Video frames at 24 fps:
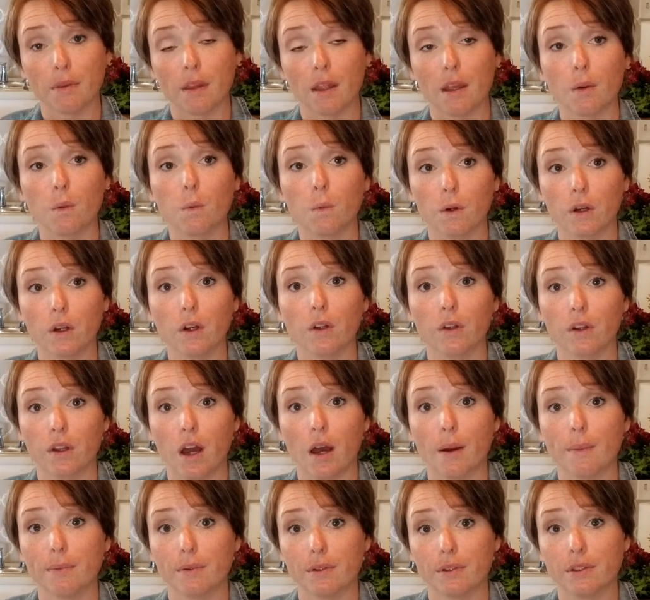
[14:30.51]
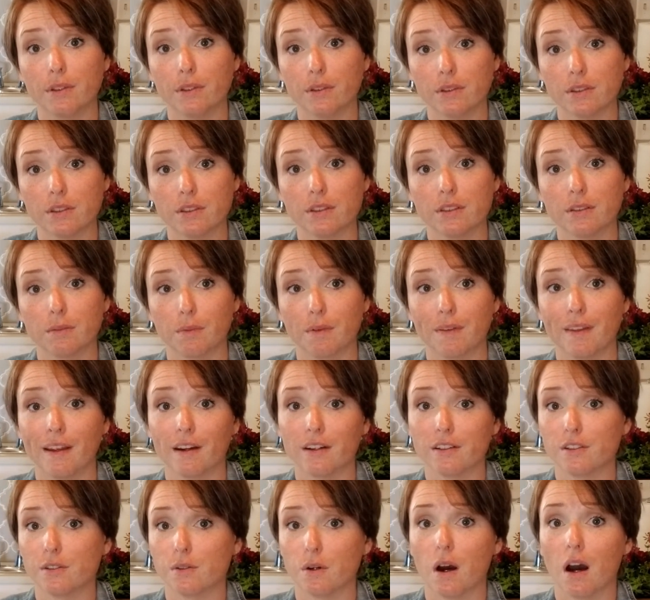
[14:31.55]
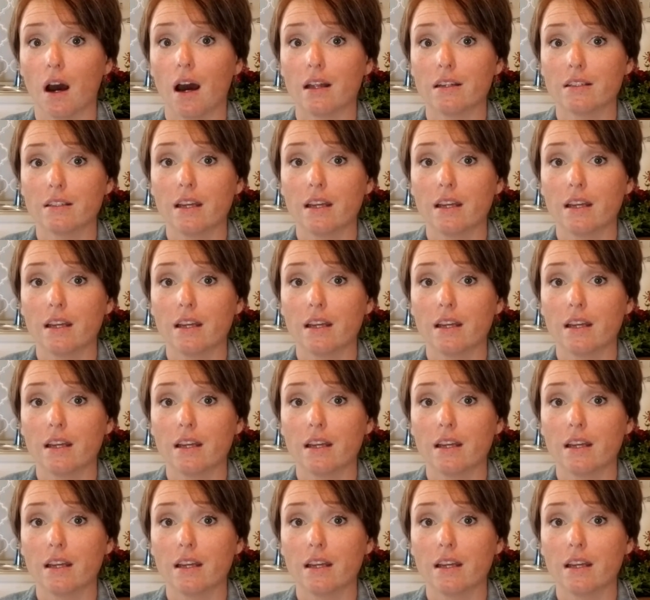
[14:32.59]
They will not produce when they're too hot.